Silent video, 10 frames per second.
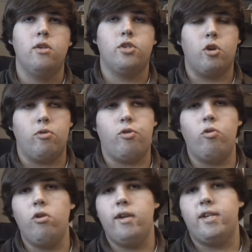So
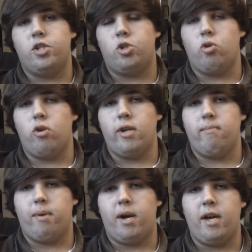Thor is
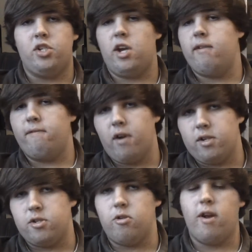joined by Jane
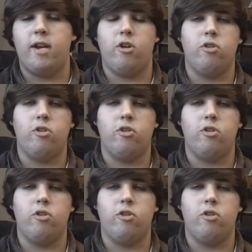Foster and